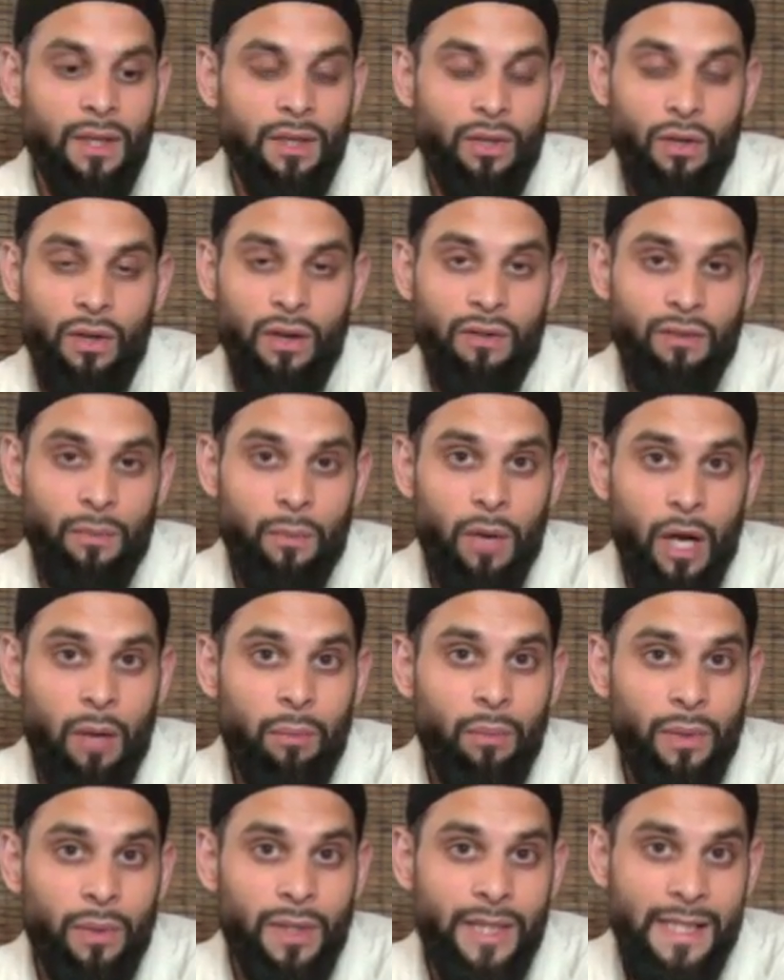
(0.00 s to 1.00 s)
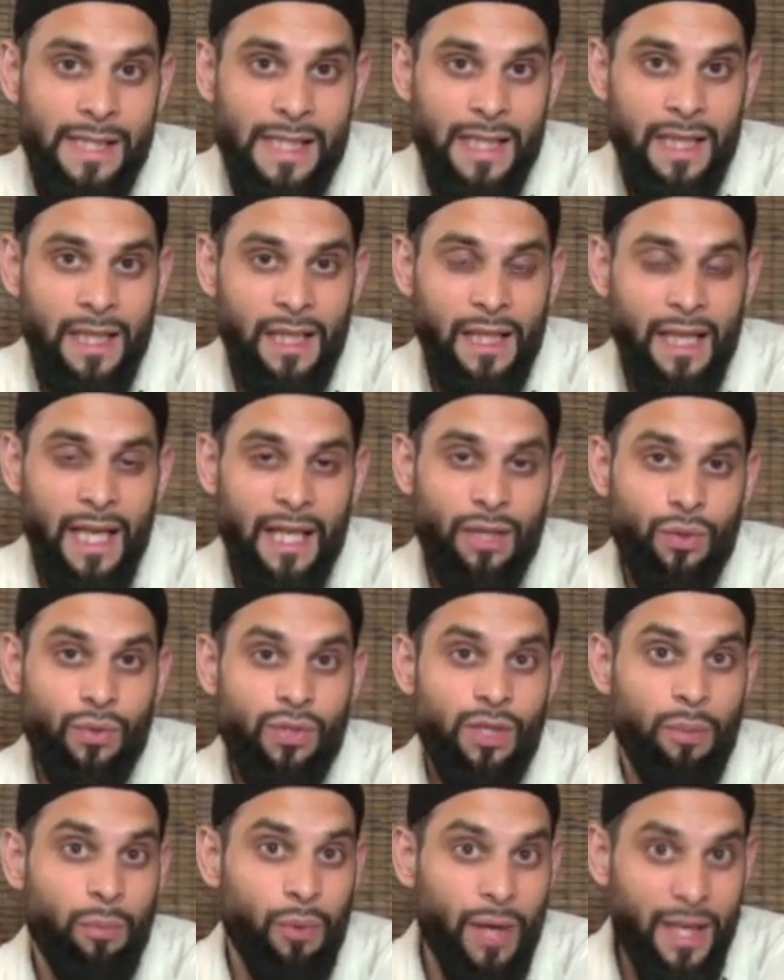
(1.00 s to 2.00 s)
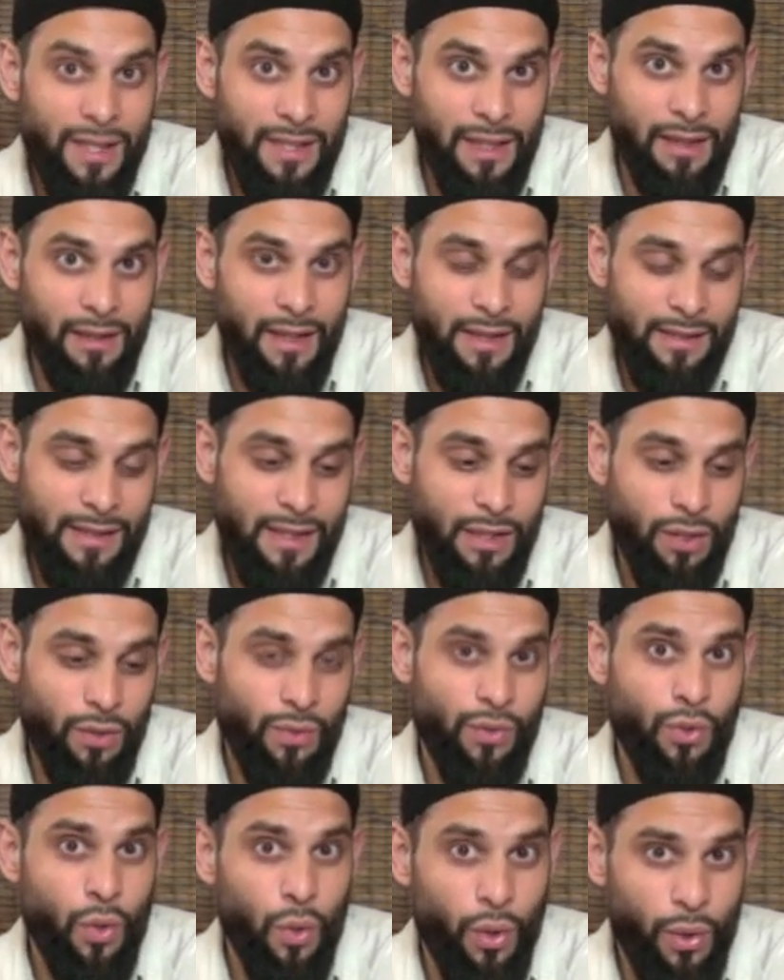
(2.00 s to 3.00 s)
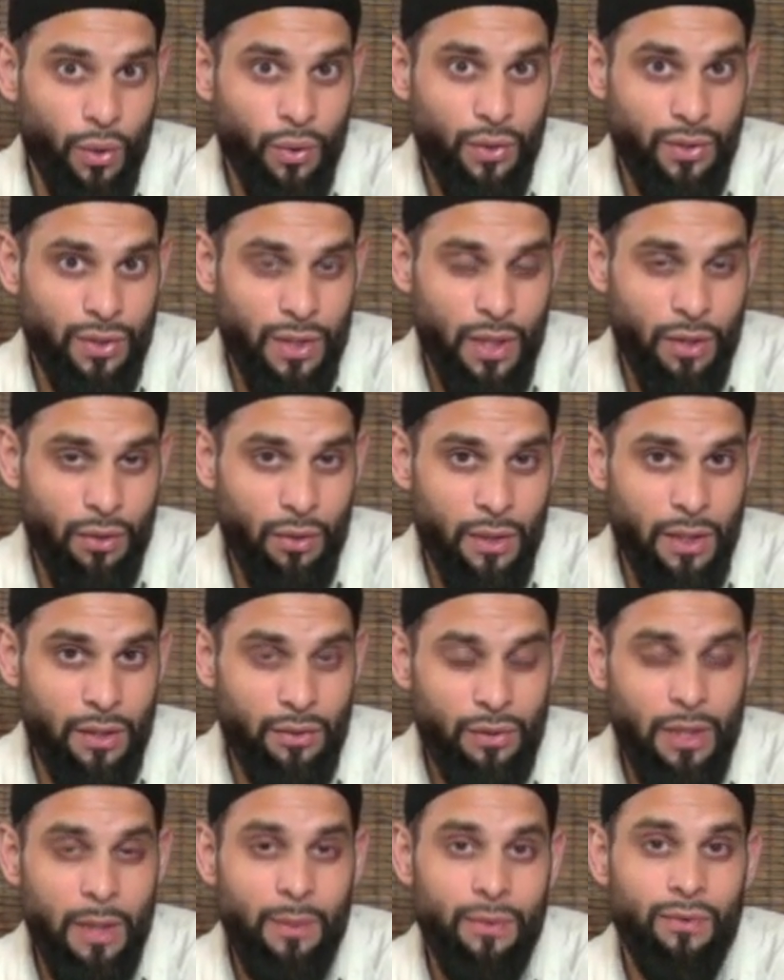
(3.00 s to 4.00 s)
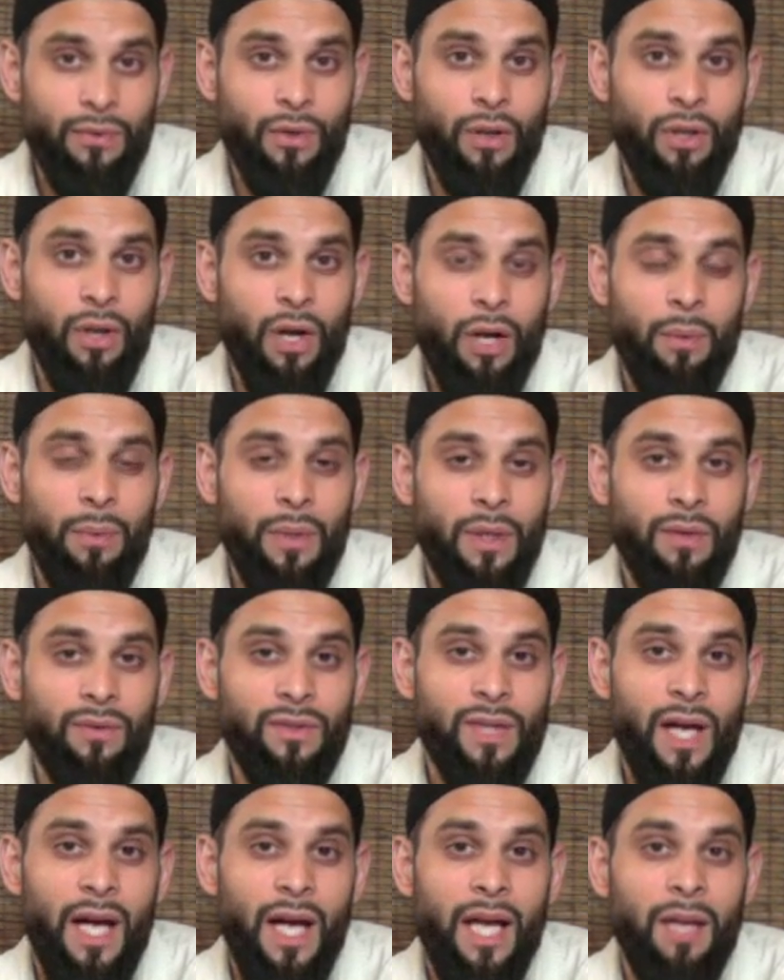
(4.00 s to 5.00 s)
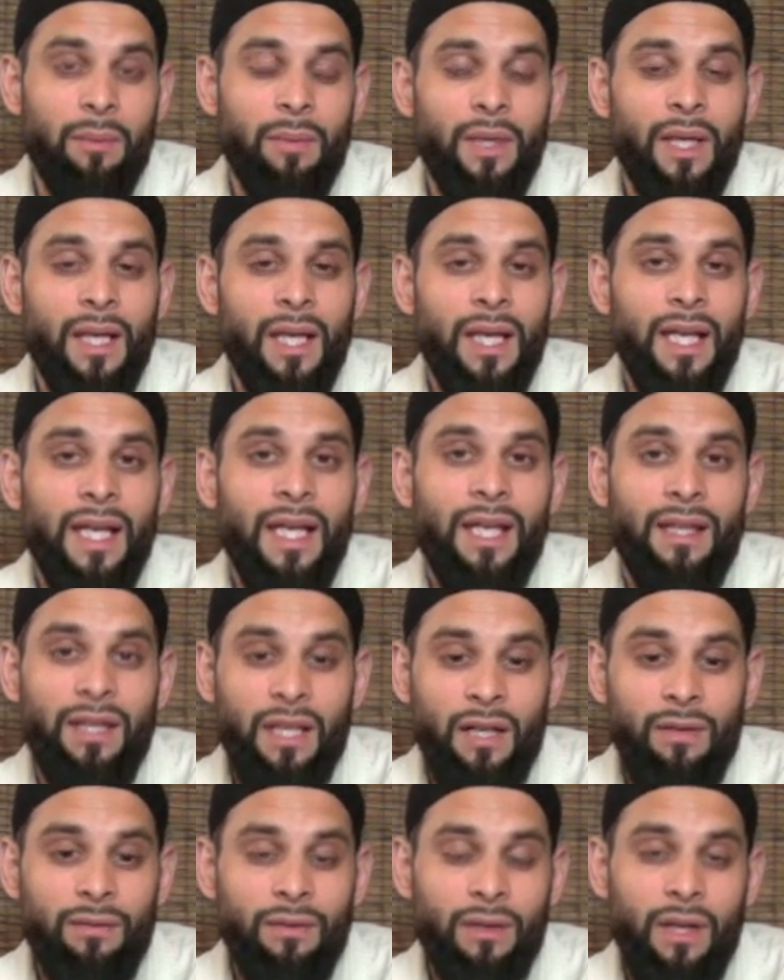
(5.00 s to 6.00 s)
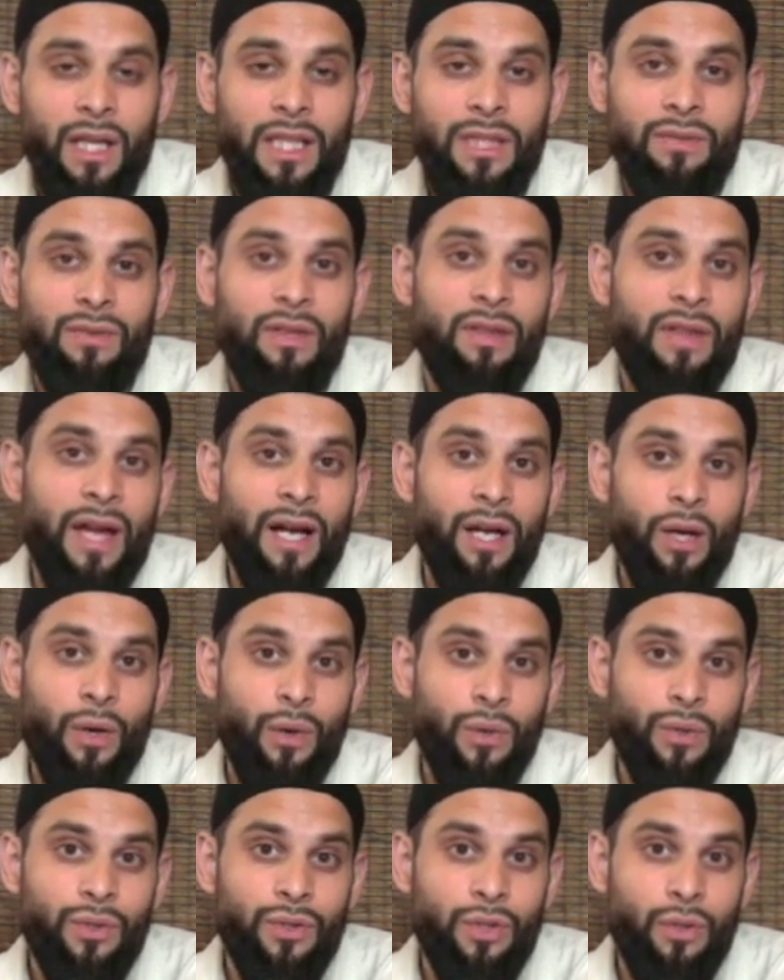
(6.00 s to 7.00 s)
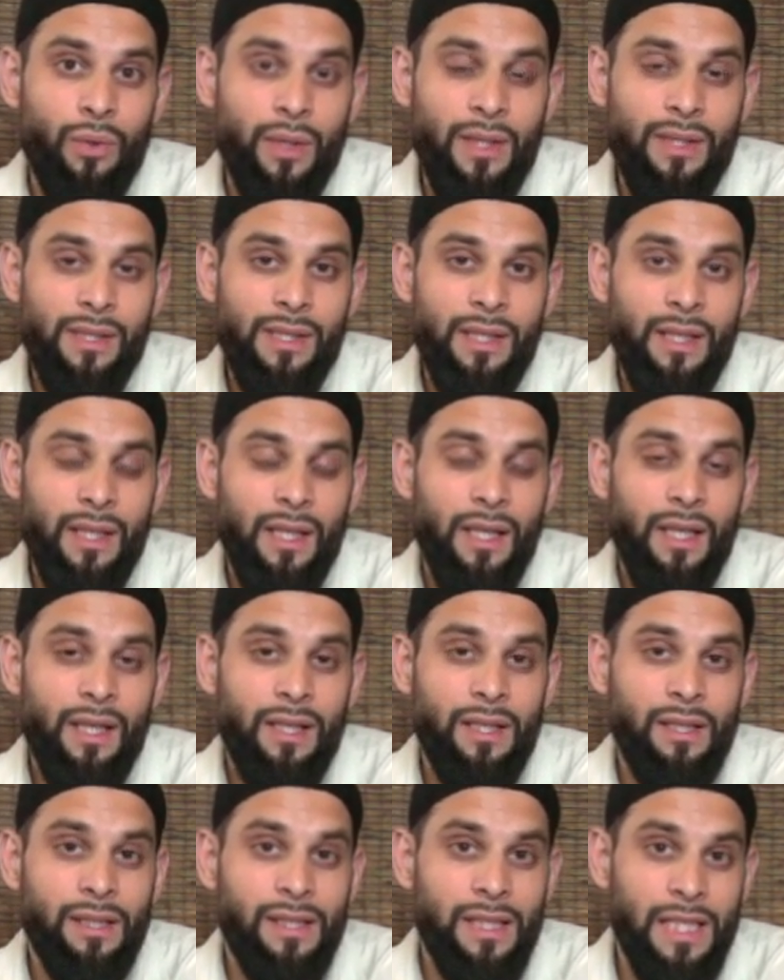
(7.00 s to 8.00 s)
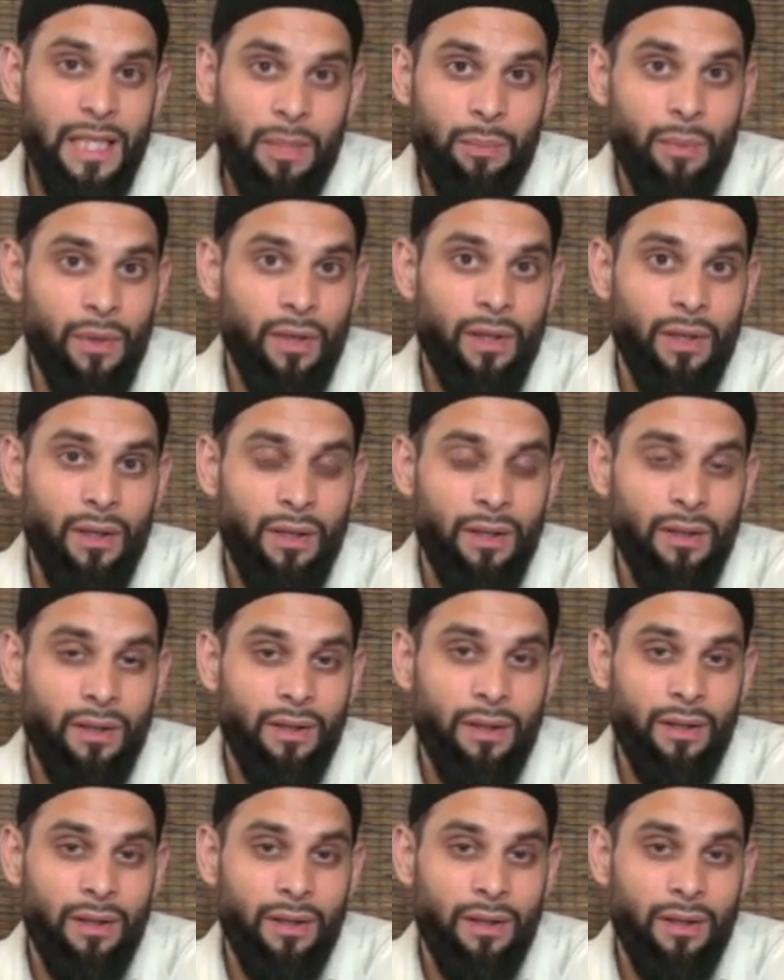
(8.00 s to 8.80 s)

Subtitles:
you have a problem on the skin and you suppress it, let's say you use corticosteroid creams for a long period of time, in their philosophy that goes to its deeper